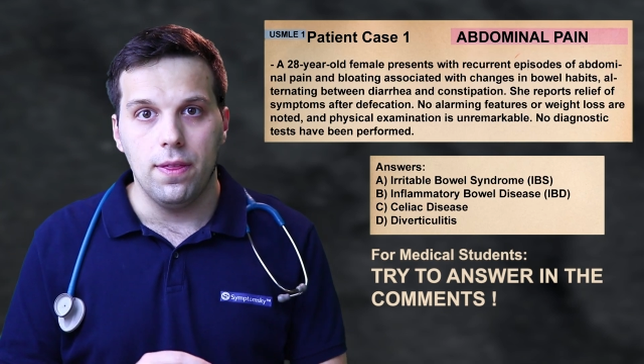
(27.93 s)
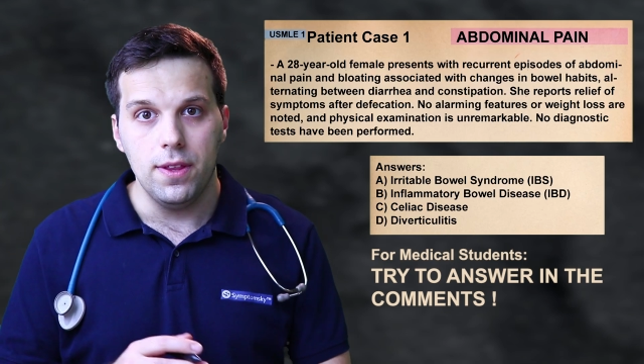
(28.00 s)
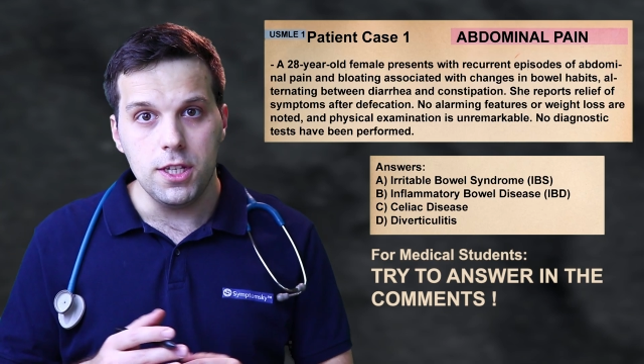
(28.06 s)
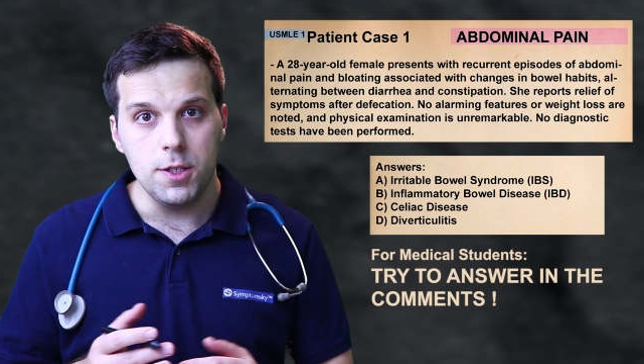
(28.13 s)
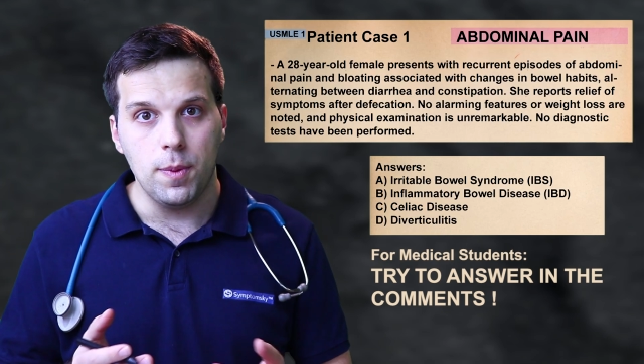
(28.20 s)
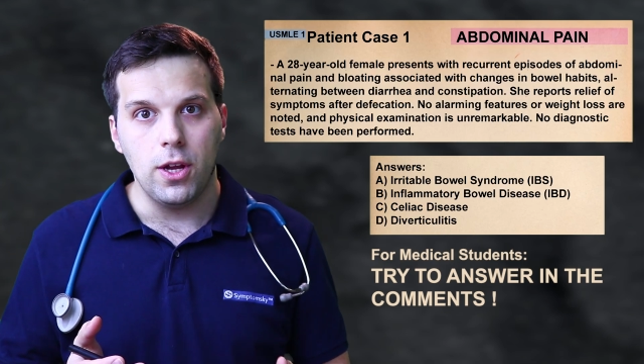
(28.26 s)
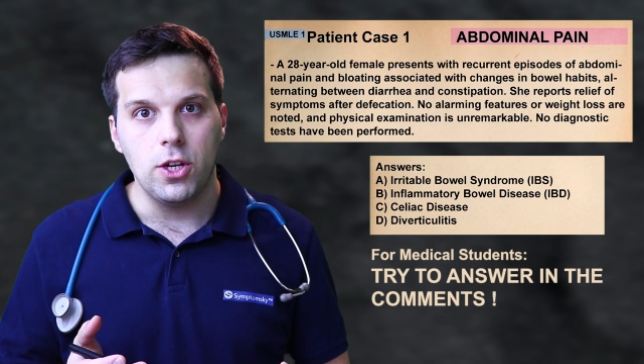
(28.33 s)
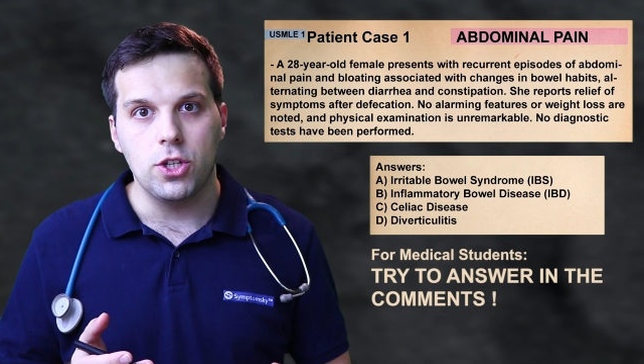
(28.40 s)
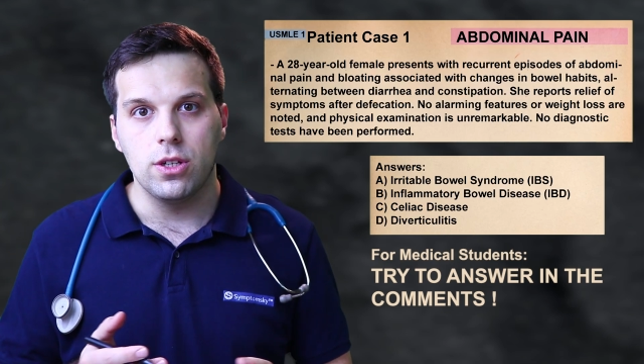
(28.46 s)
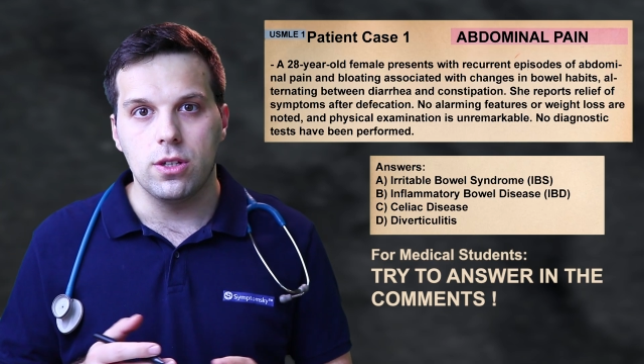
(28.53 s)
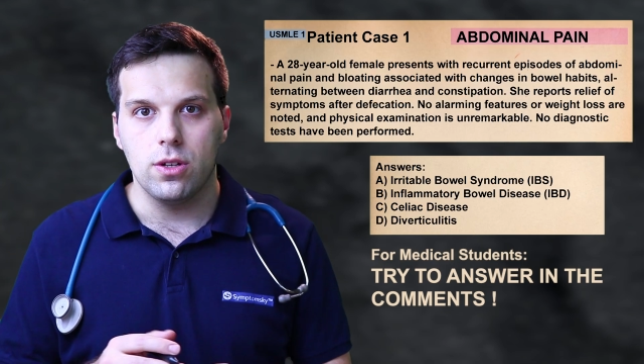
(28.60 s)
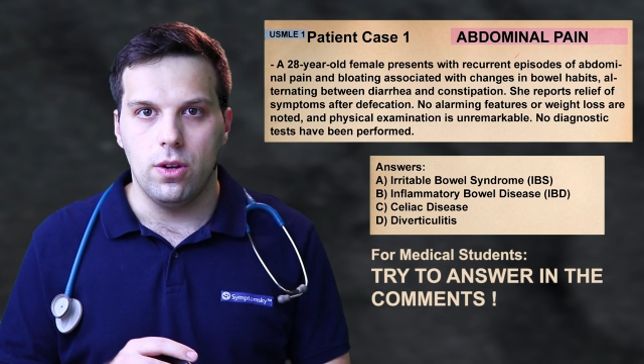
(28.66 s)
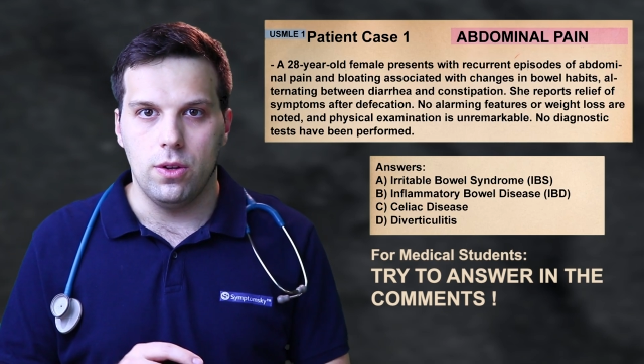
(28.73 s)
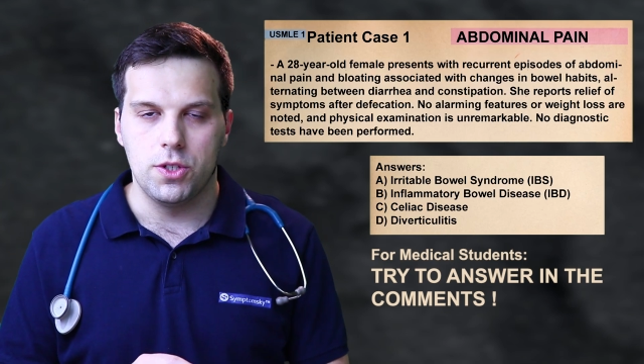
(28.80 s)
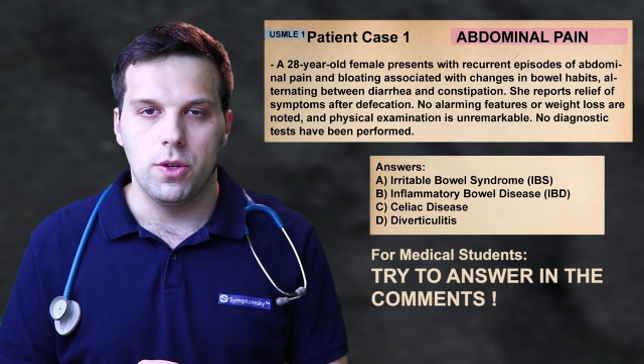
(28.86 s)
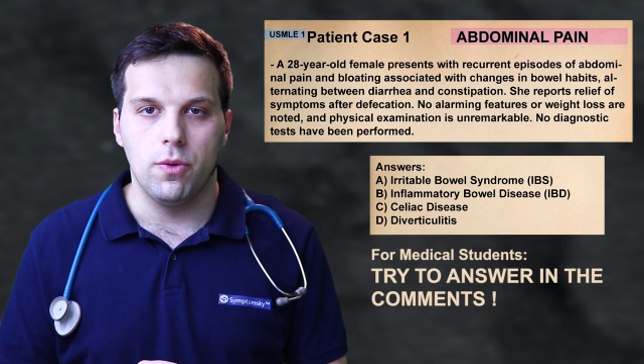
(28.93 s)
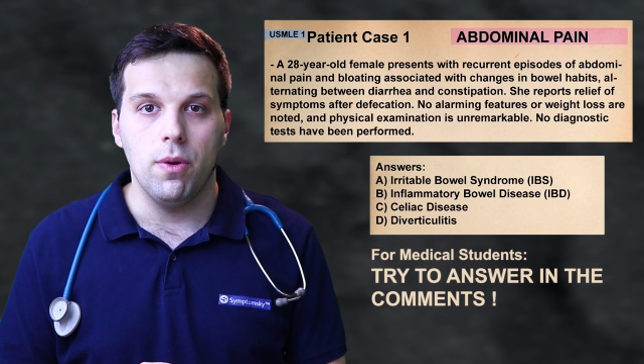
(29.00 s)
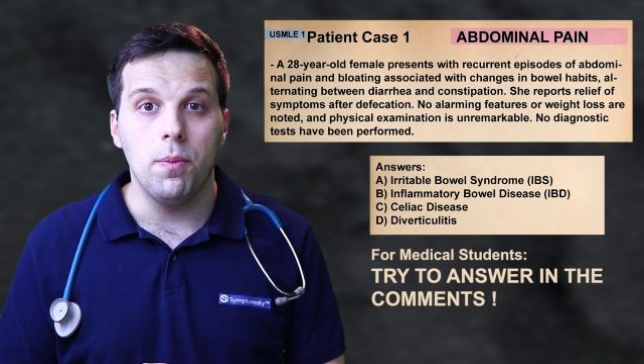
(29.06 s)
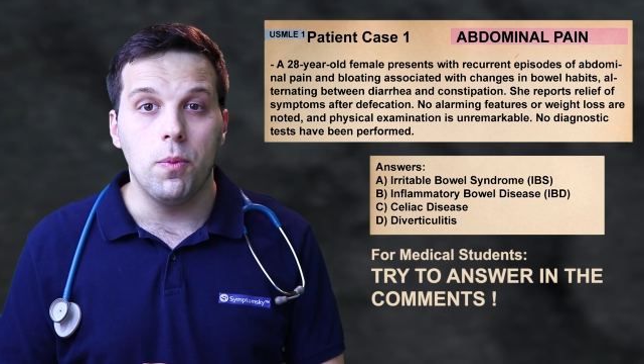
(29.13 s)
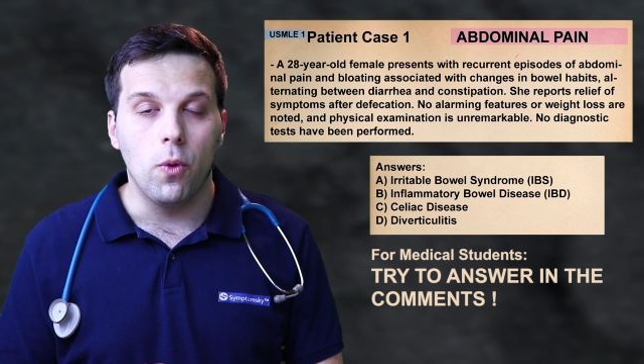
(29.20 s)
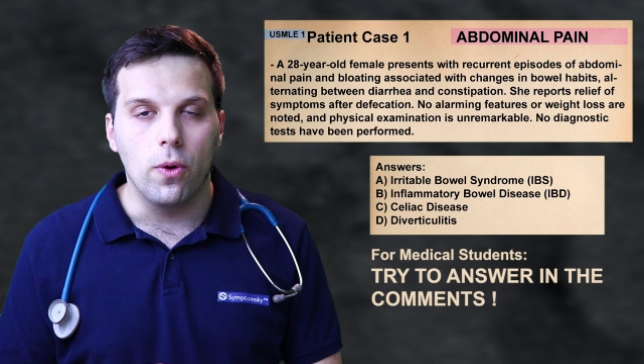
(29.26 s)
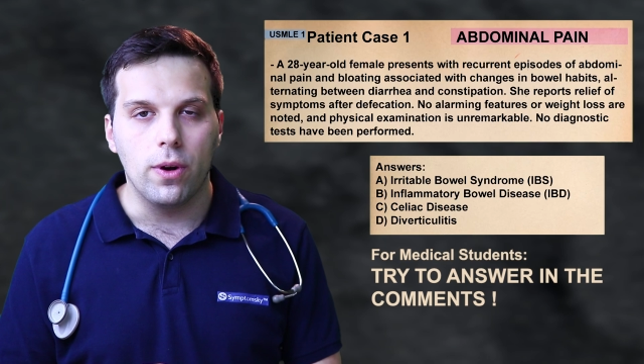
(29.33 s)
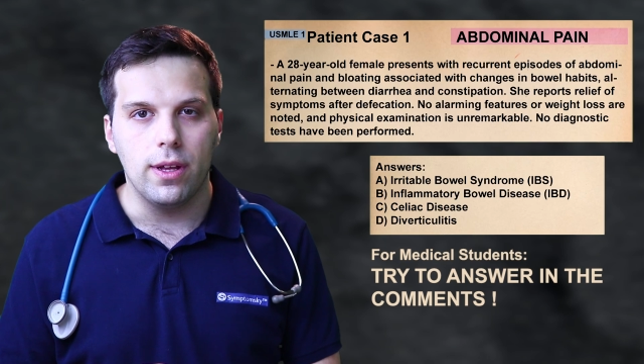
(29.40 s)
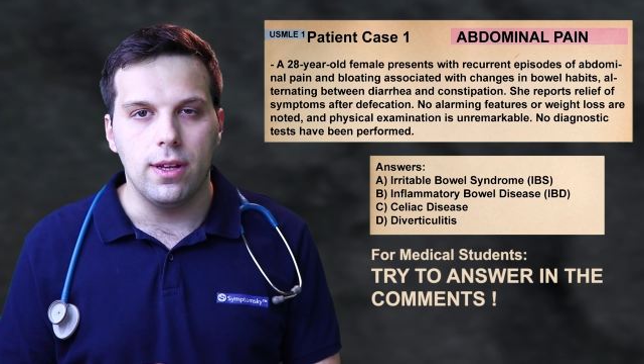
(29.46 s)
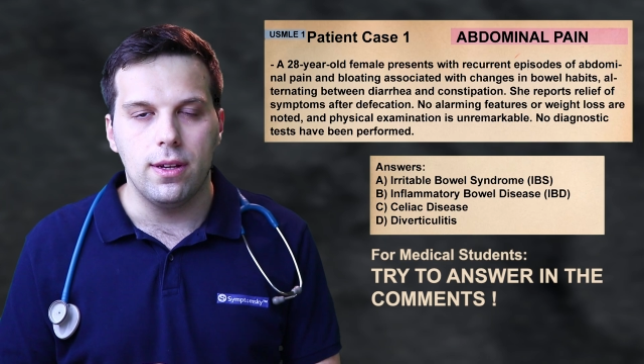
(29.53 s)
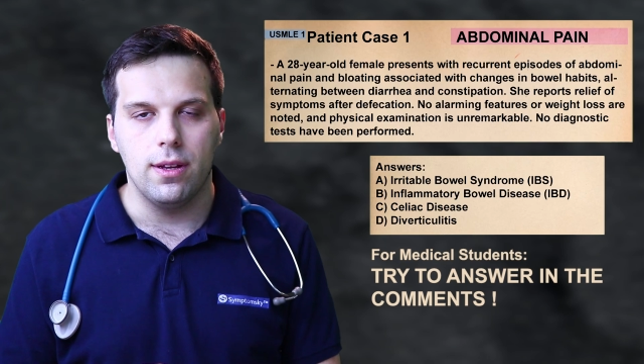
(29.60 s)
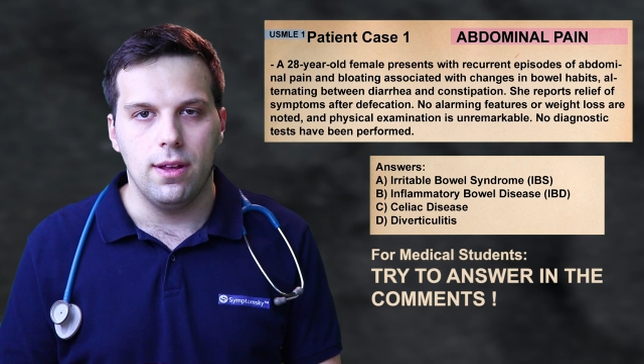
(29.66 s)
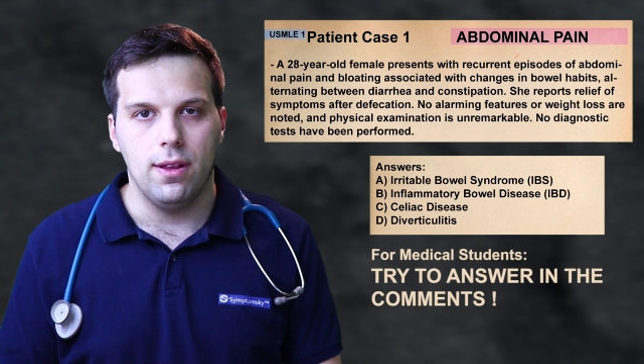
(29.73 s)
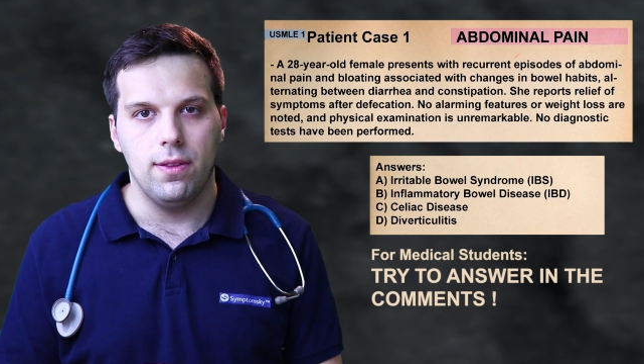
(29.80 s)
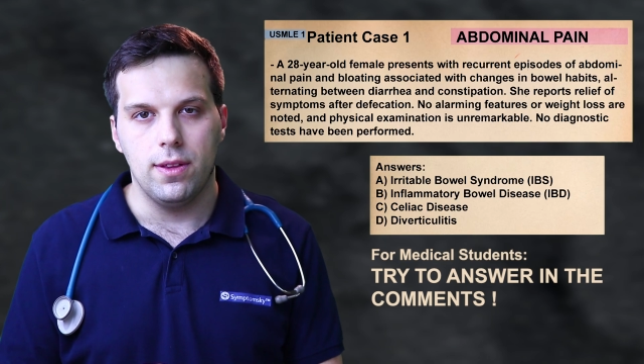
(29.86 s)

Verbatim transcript: This patient also reported